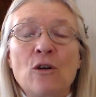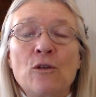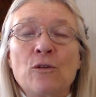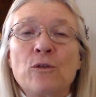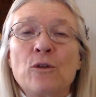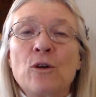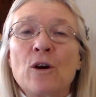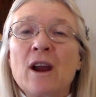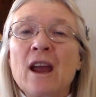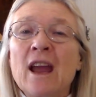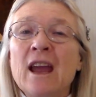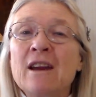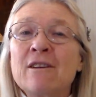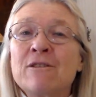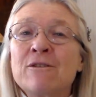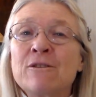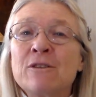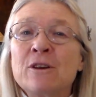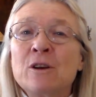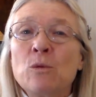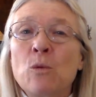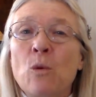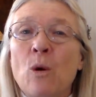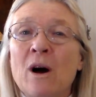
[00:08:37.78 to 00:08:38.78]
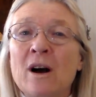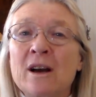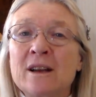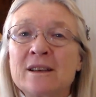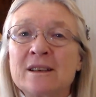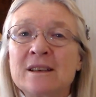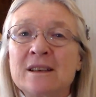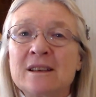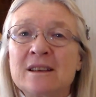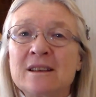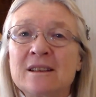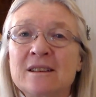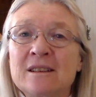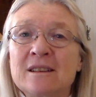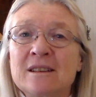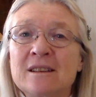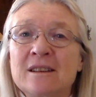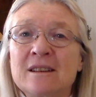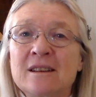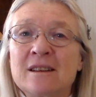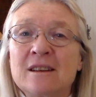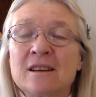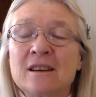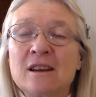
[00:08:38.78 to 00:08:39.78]
For everyone
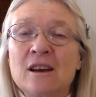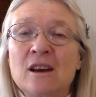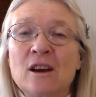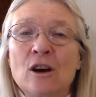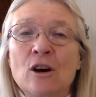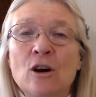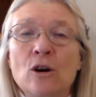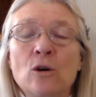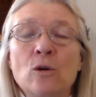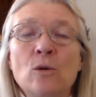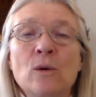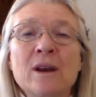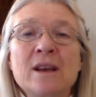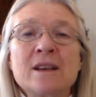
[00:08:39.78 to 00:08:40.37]
who